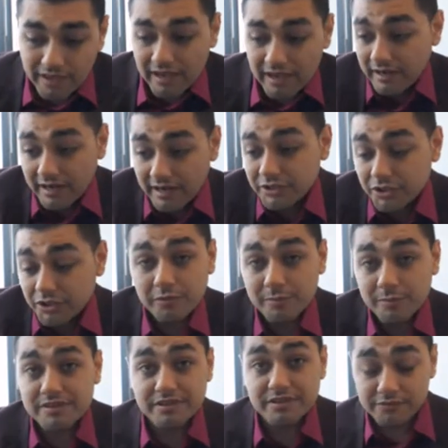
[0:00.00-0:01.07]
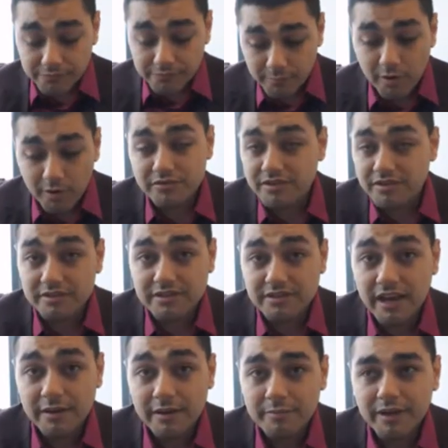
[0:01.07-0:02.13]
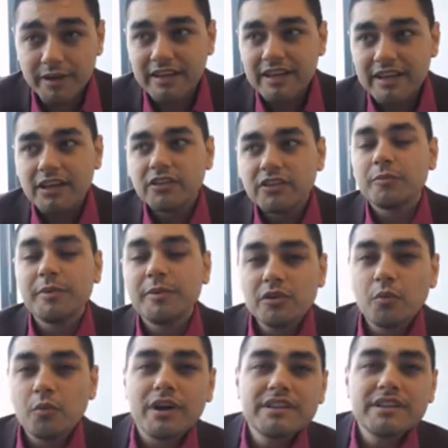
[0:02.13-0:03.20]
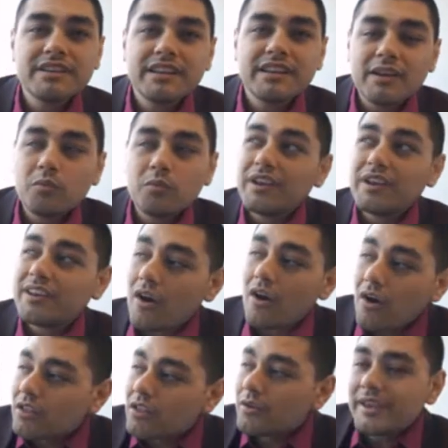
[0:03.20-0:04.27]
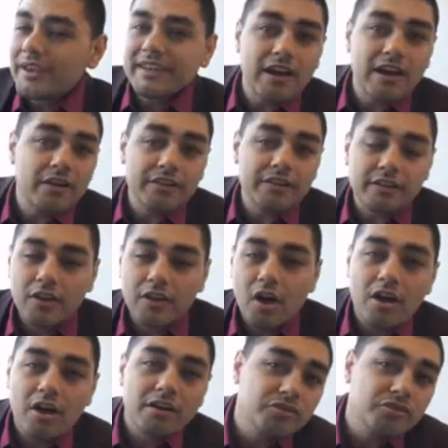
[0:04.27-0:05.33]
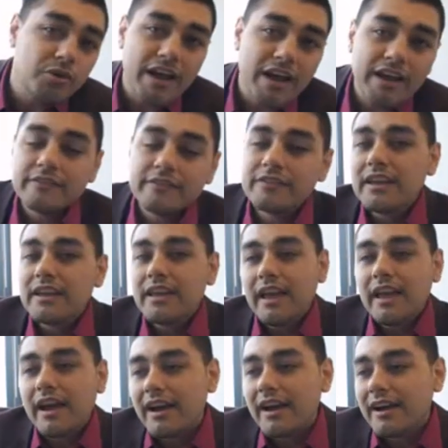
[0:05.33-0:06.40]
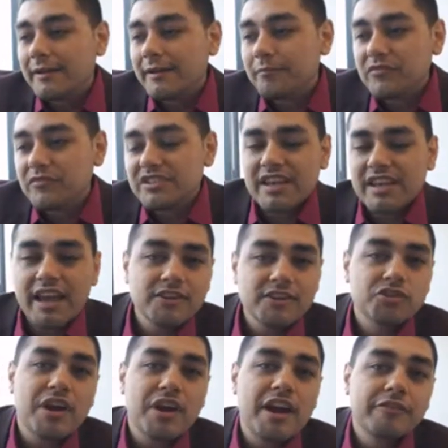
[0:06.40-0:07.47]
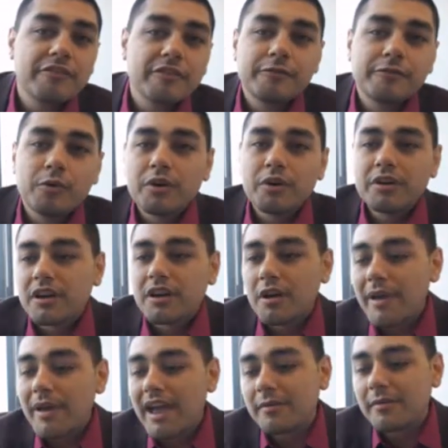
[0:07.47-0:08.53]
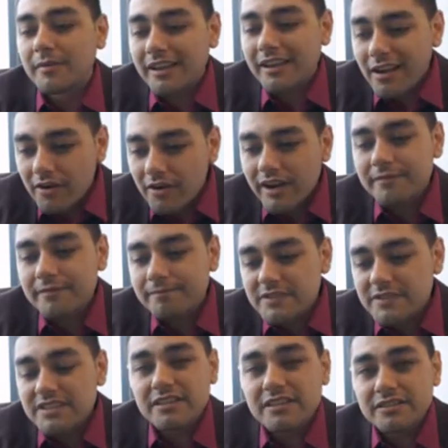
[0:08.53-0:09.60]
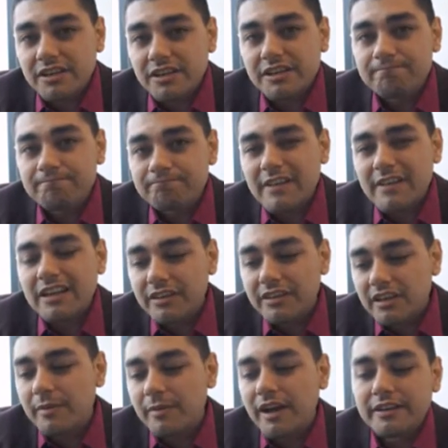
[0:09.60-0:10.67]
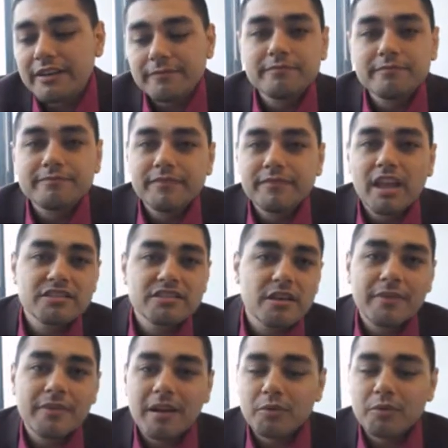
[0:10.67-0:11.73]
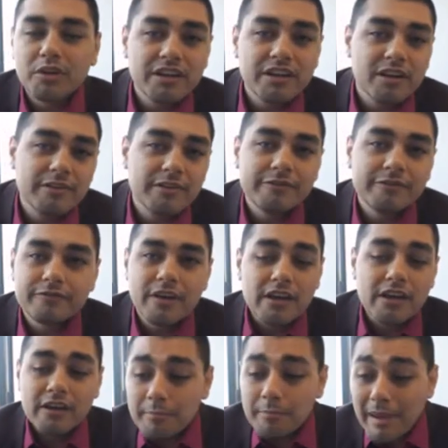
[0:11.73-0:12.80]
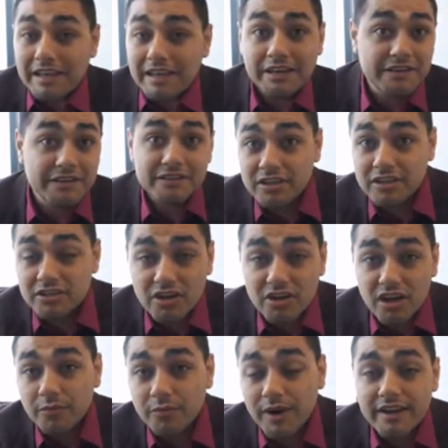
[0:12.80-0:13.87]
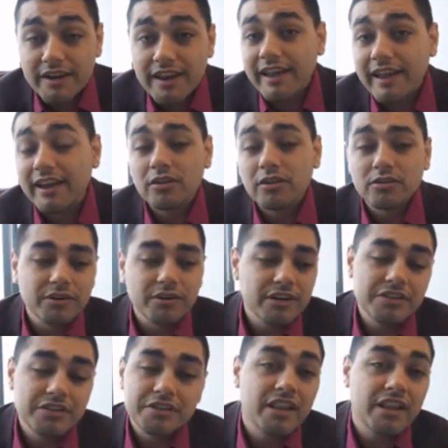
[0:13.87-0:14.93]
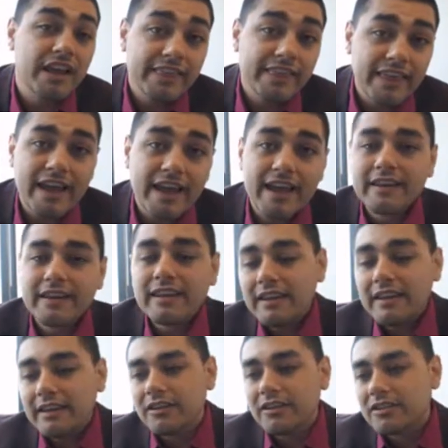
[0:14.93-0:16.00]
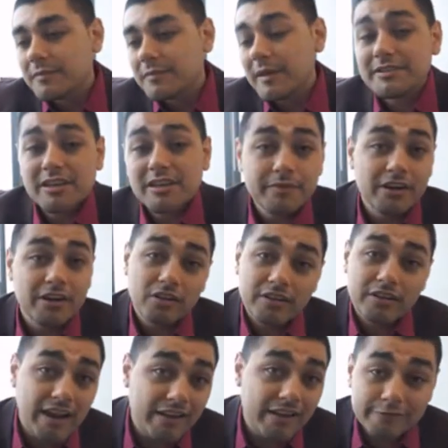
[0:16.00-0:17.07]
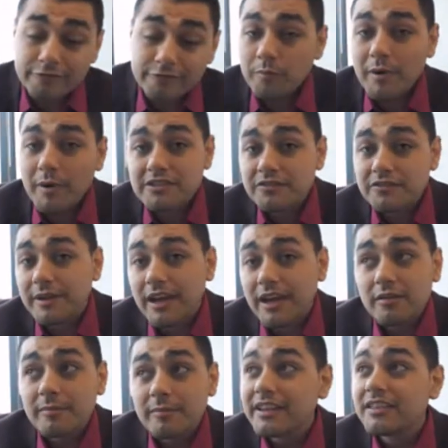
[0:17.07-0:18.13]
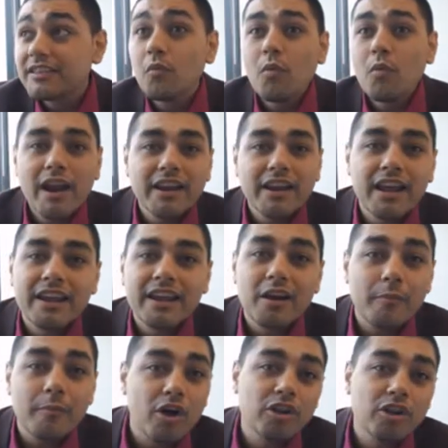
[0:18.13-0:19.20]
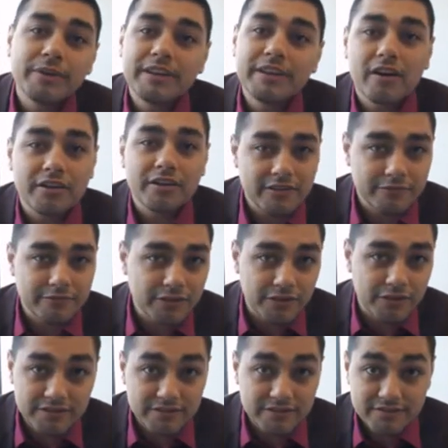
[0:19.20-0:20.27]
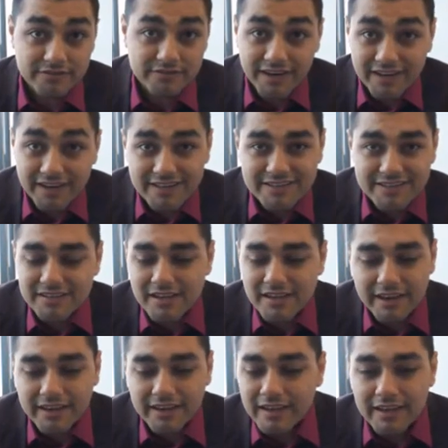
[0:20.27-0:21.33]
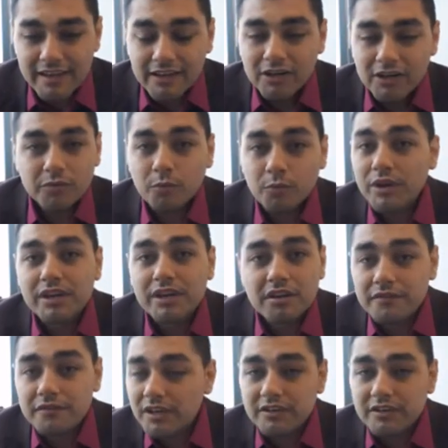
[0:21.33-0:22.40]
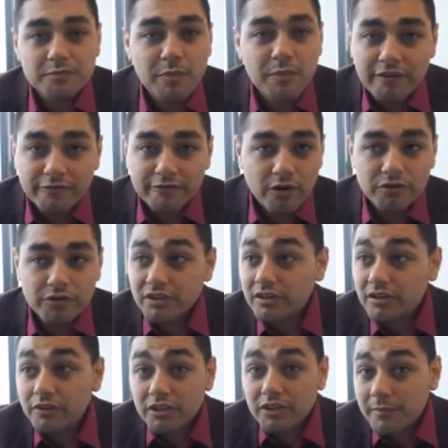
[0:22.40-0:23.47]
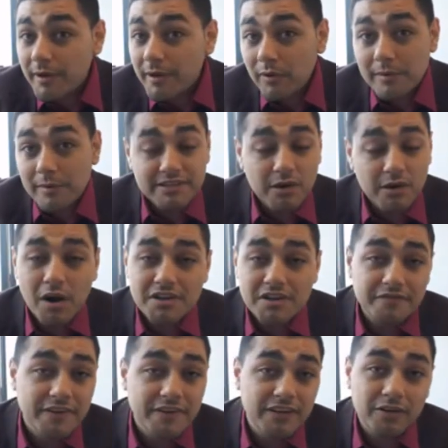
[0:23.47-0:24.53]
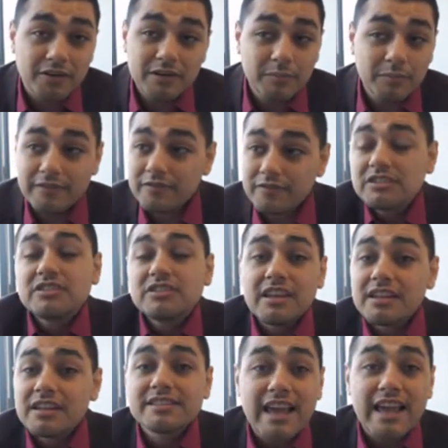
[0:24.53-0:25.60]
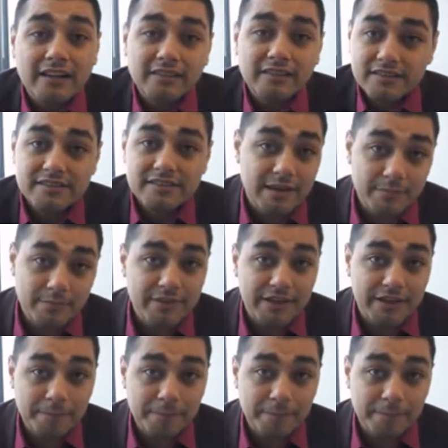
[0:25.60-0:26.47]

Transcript: I turned business for most of the time, but there'd be the ones that I went all the way down to the long drive um, sat in traffic for, to come back and be like, all right, sounds good. I'll think about it. Not something I'm really going to be making a decision on right now or anything like that. You know, this may be something I'll look at in a few months from now. And I'm like, then why did I come all the way down here for this? Right? It's like we could have done this by phone. You could have looked at my website, watched a video, and we've done exactly the same thing.